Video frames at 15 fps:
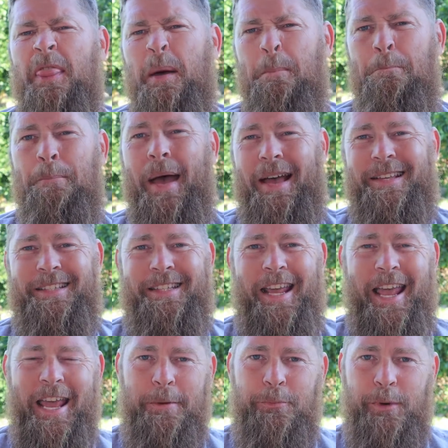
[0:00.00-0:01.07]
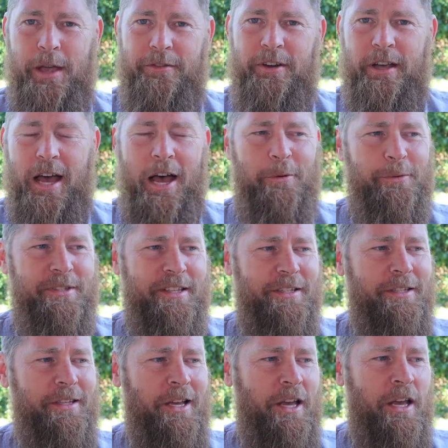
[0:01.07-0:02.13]
The best ape we ever got was
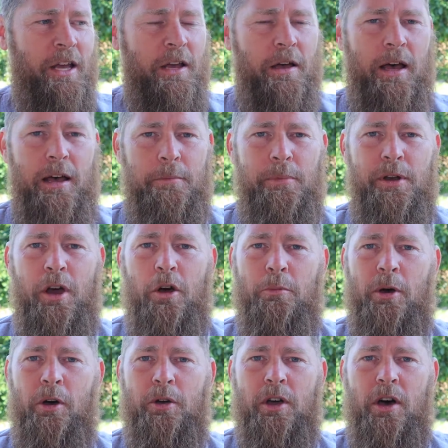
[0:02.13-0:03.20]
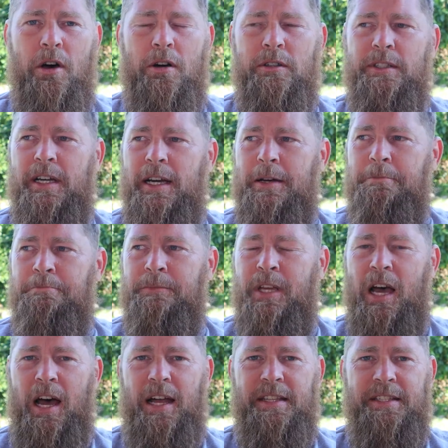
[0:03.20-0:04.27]
this uh, bonobo called um,
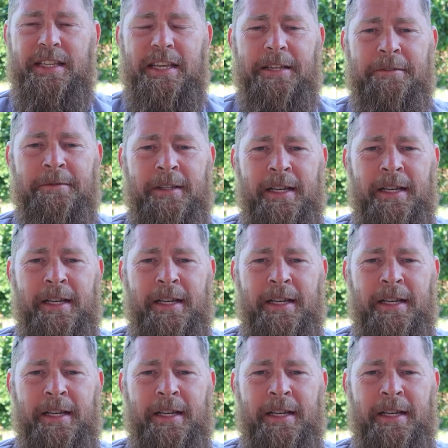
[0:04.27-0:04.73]
Kanzi.